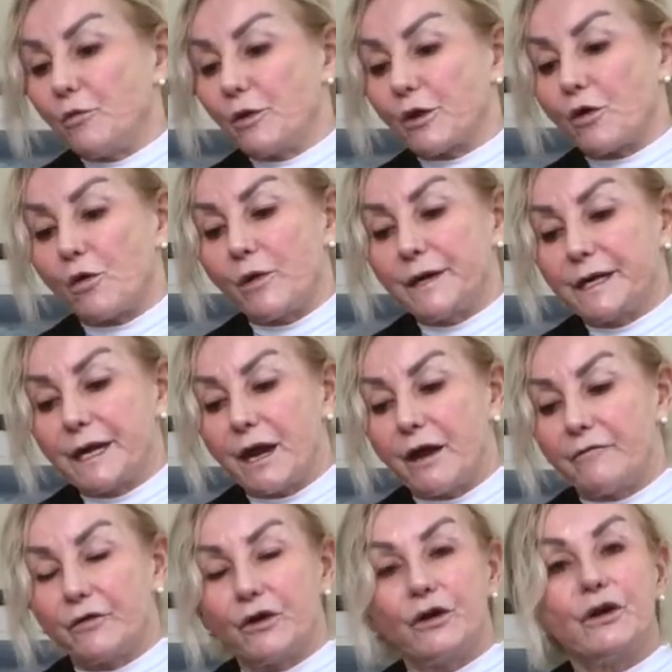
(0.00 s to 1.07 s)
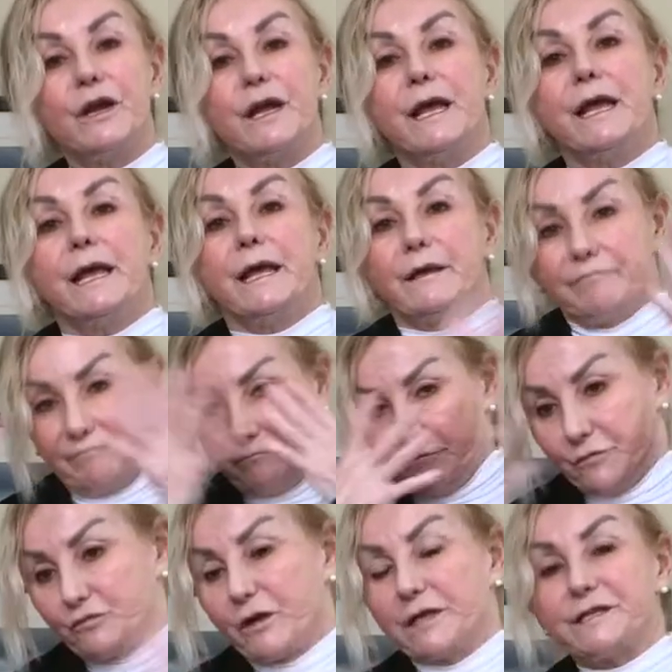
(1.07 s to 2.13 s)
we're going to cover
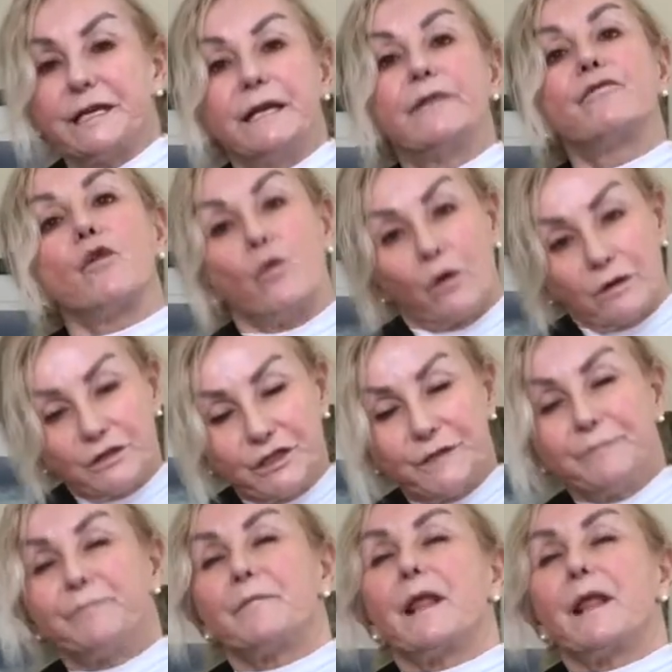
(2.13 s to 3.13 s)
dressing, of course.